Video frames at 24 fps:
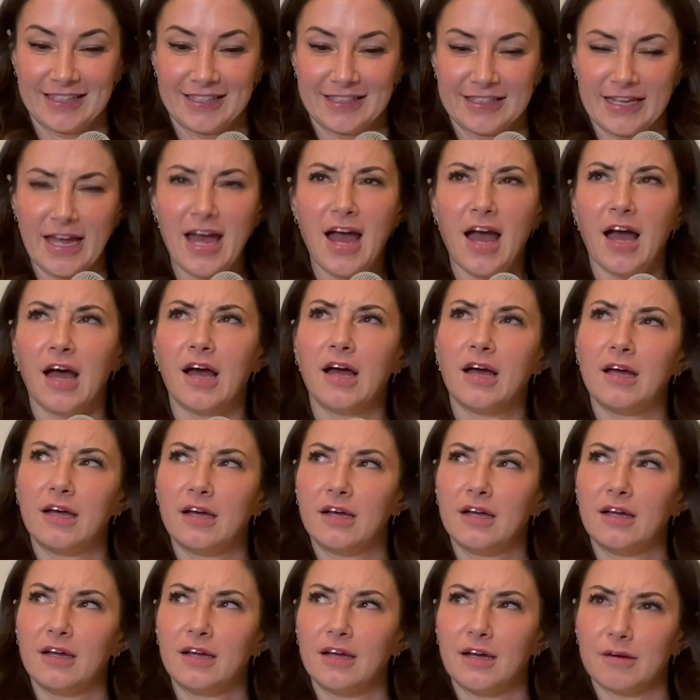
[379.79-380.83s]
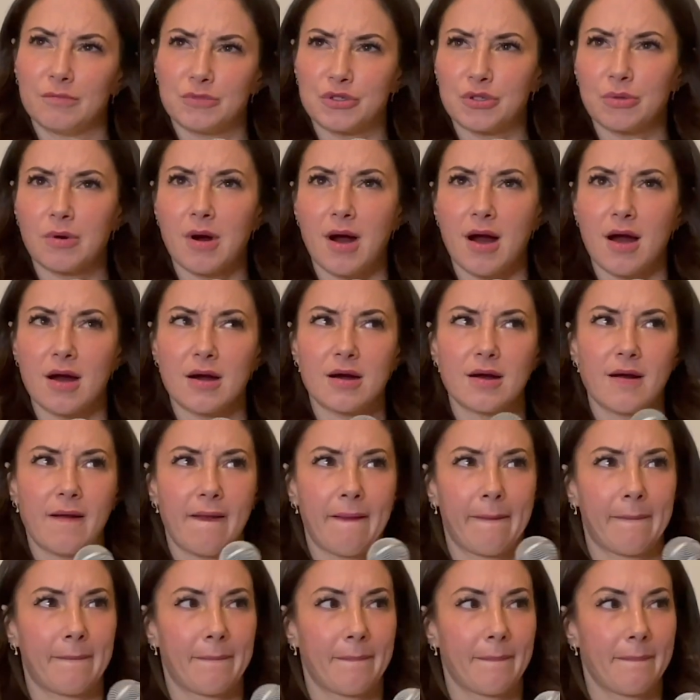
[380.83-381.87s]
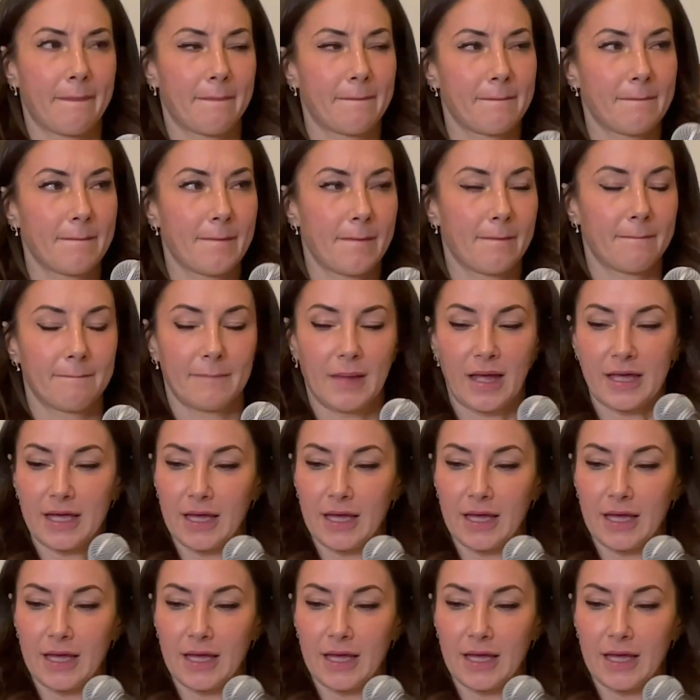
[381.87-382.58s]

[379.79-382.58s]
Yeah, I'm sure. I